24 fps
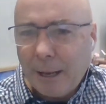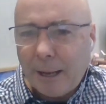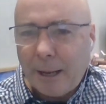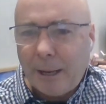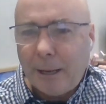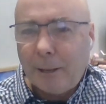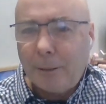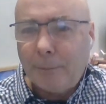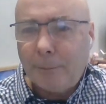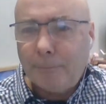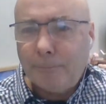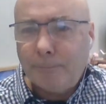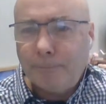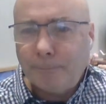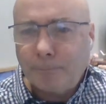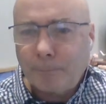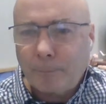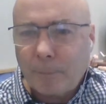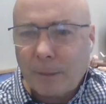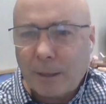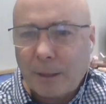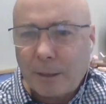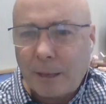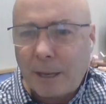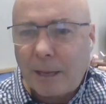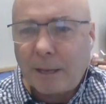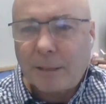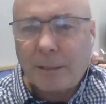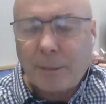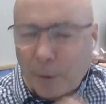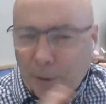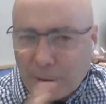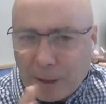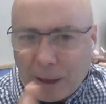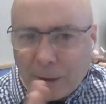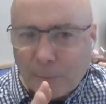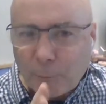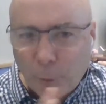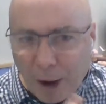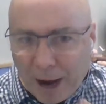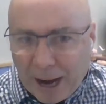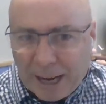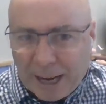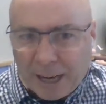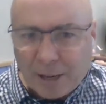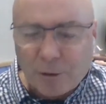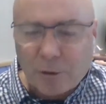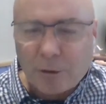Somewhere in that
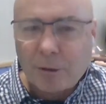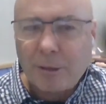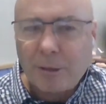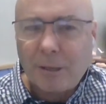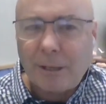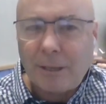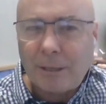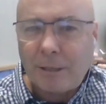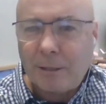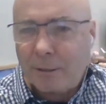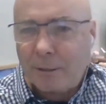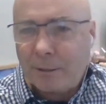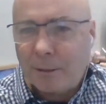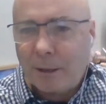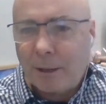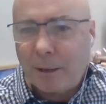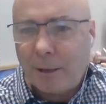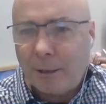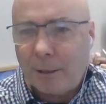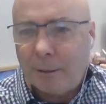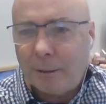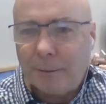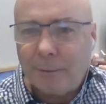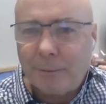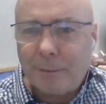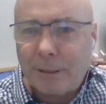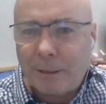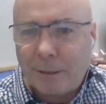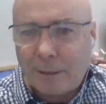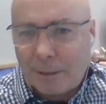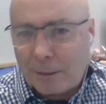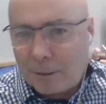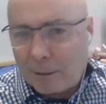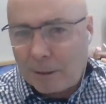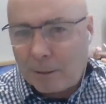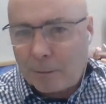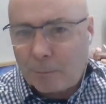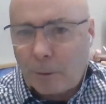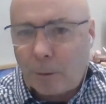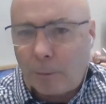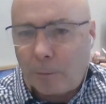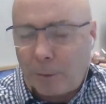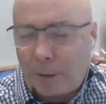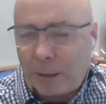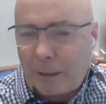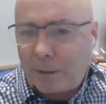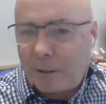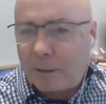range is what
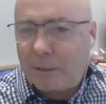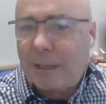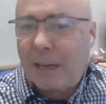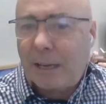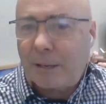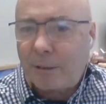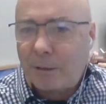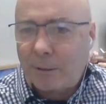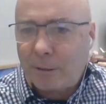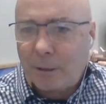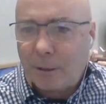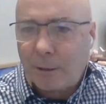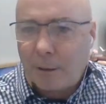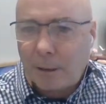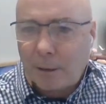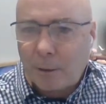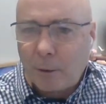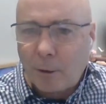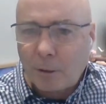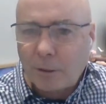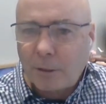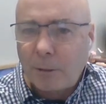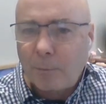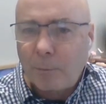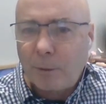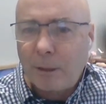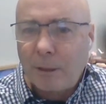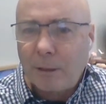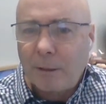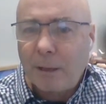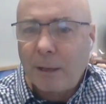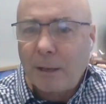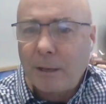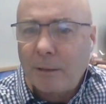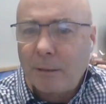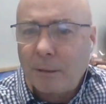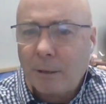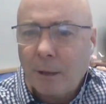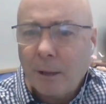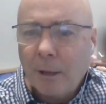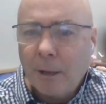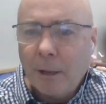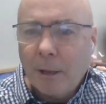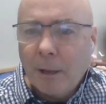we think the sensors are costing within these.